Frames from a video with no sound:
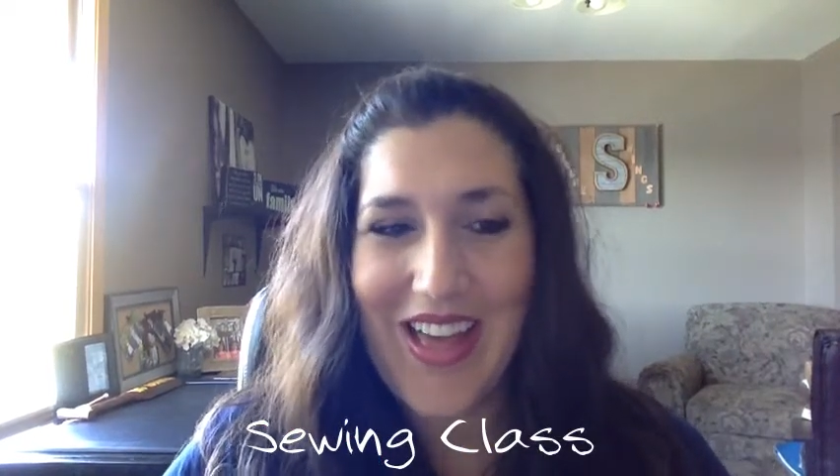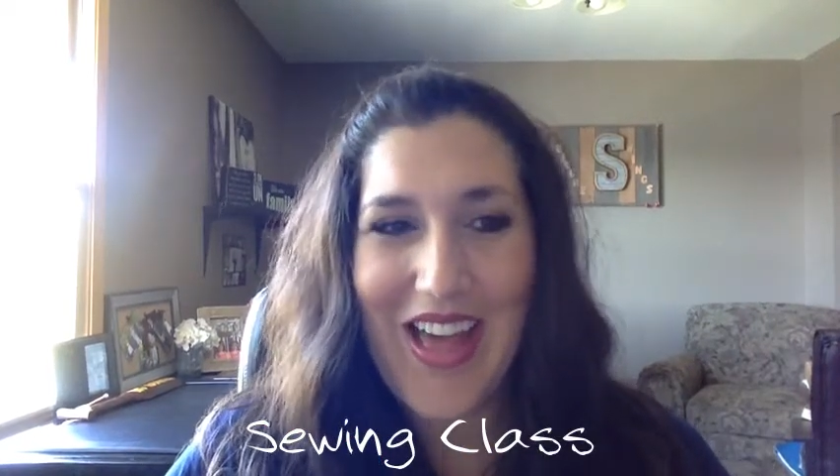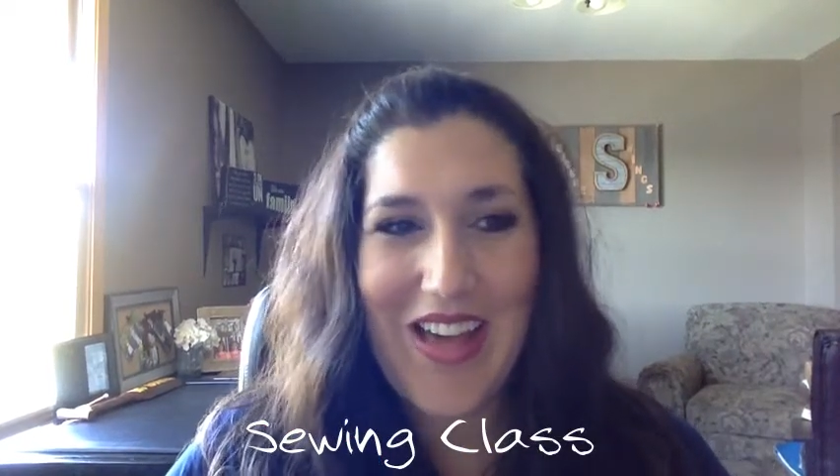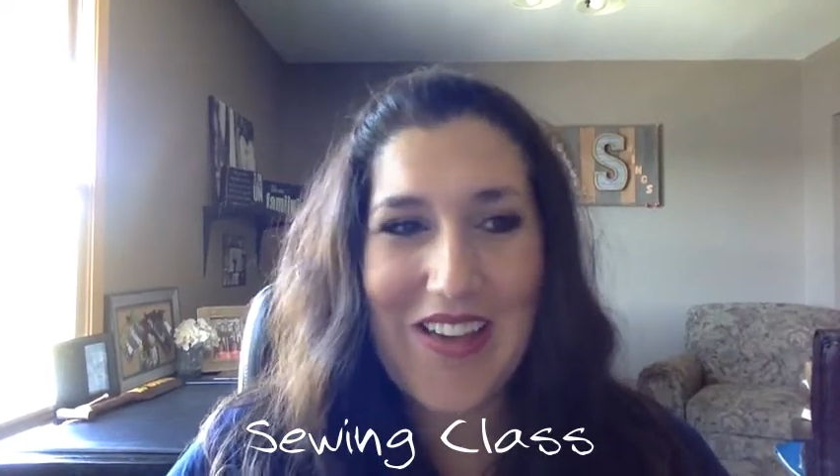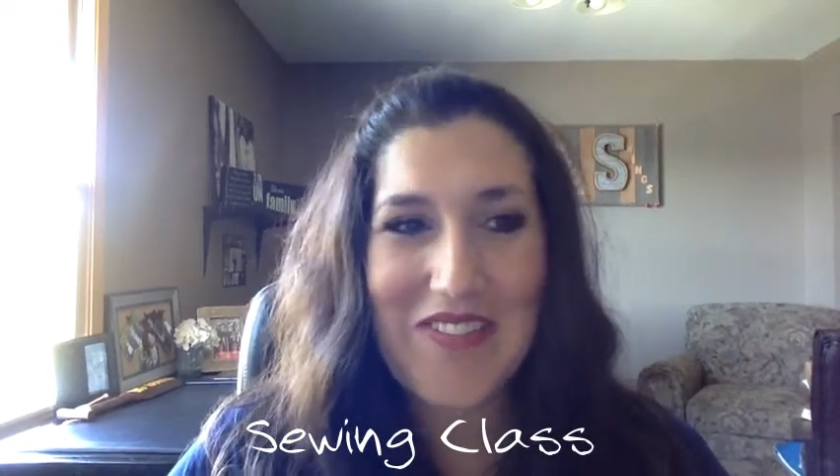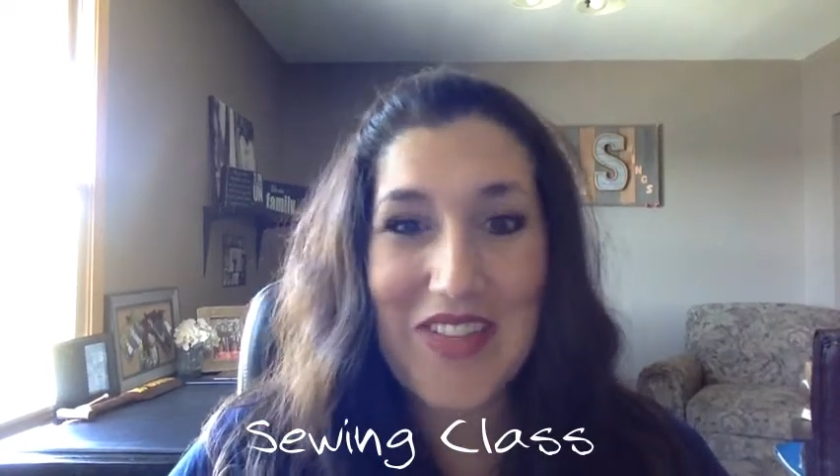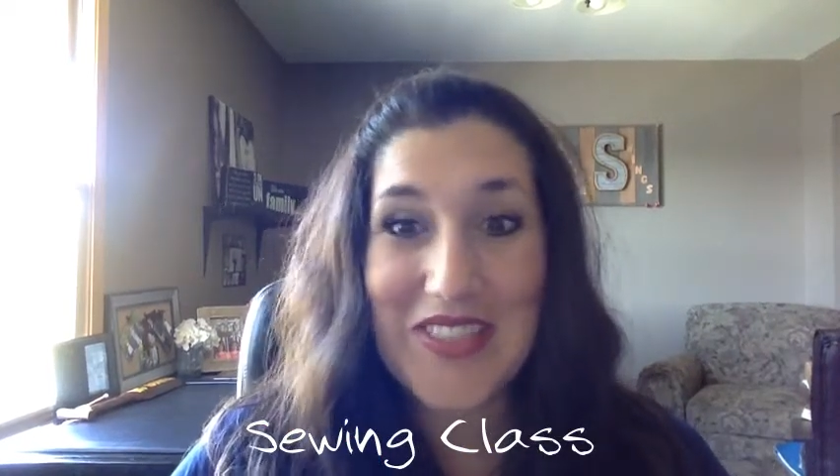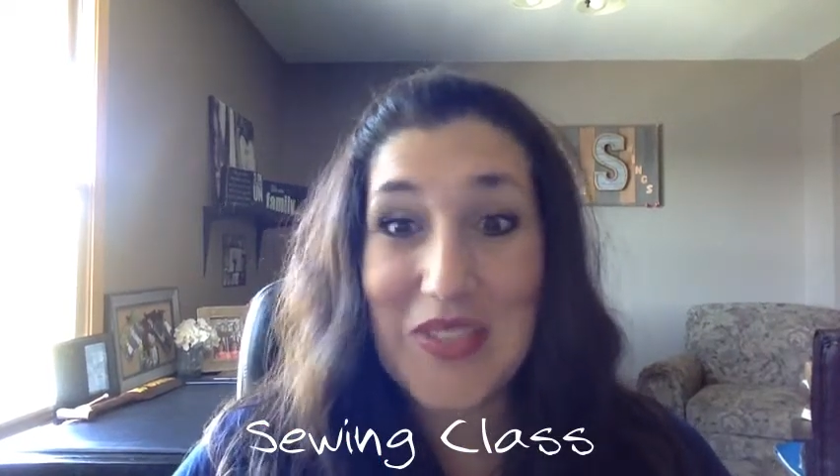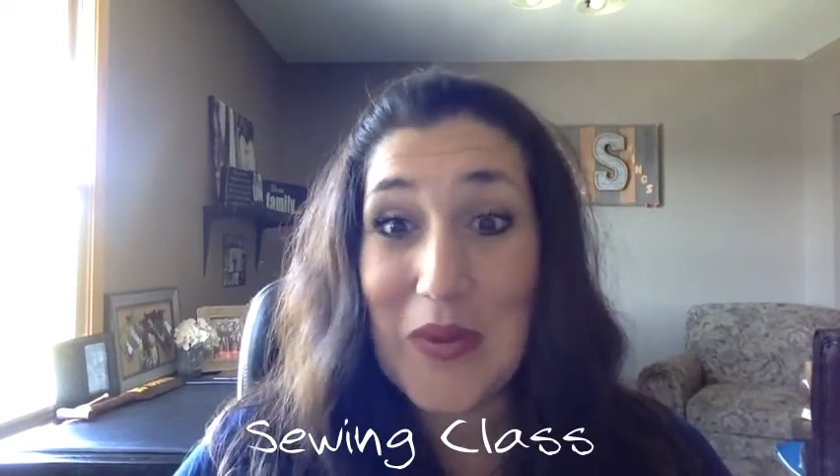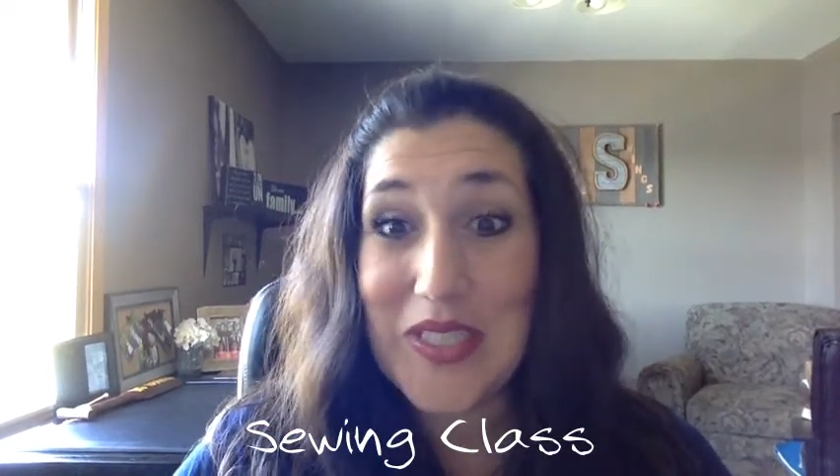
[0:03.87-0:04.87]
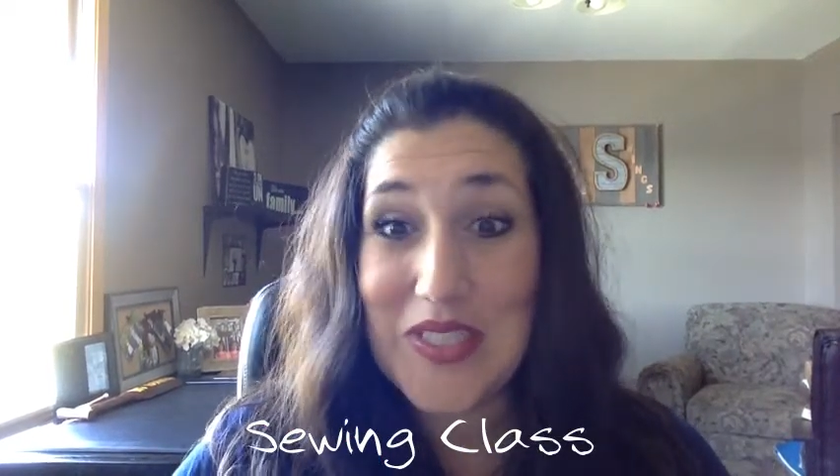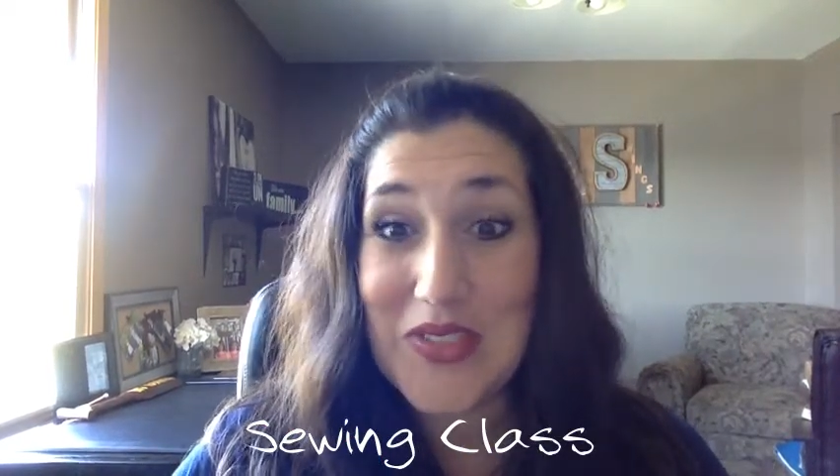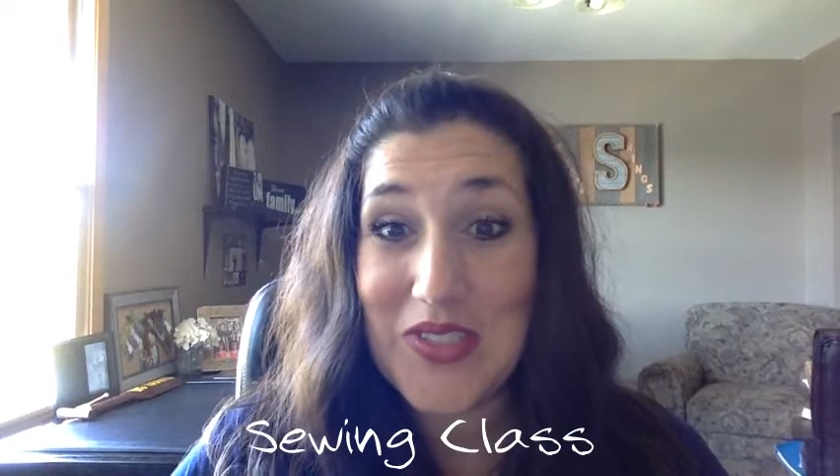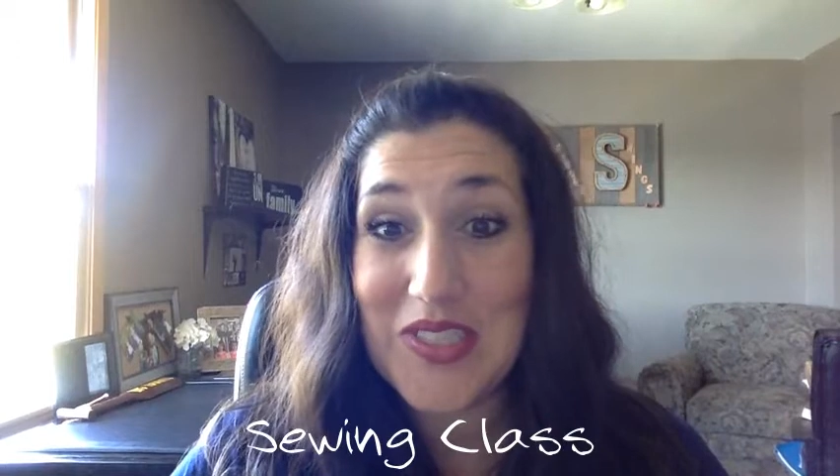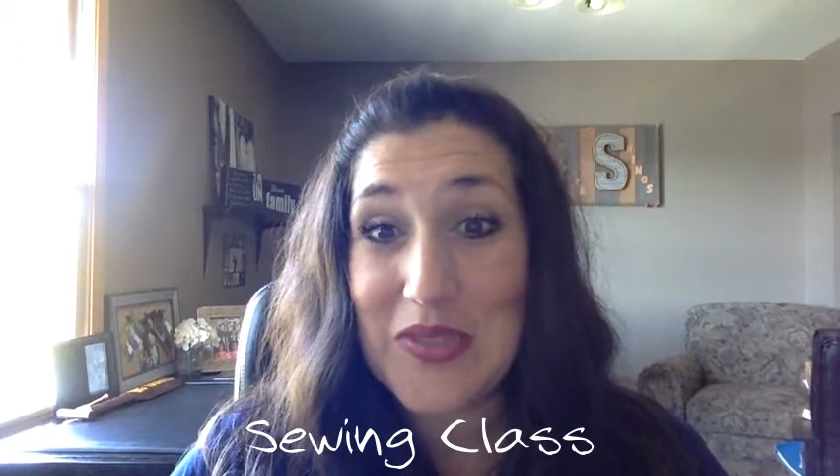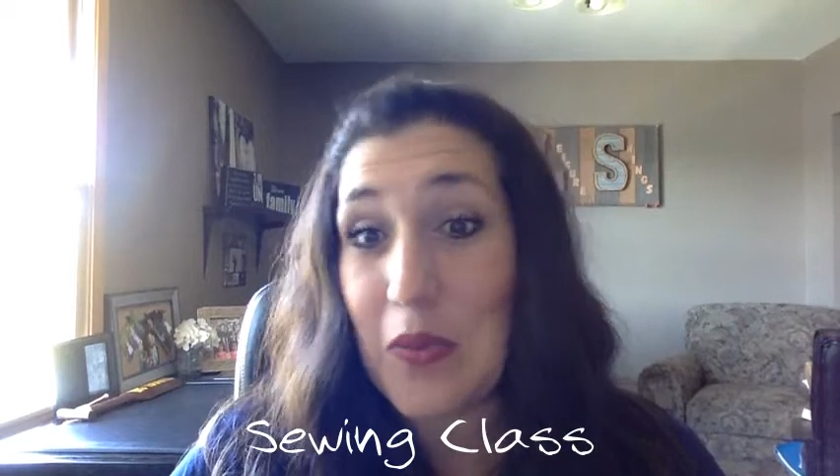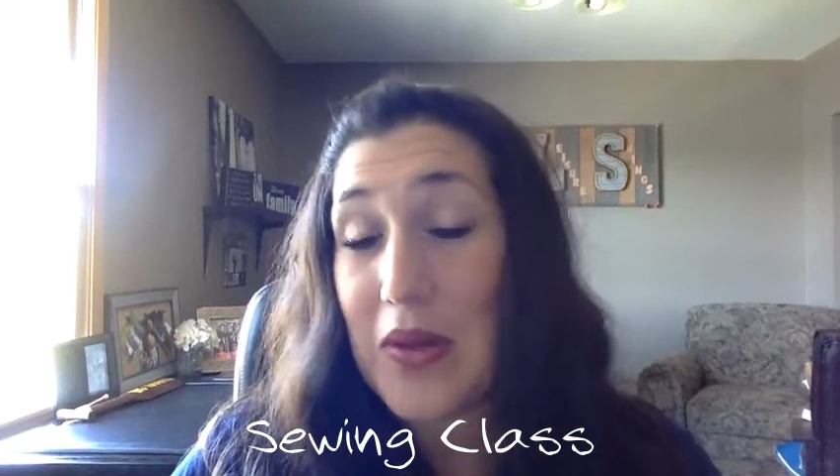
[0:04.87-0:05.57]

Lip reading: of sewing students.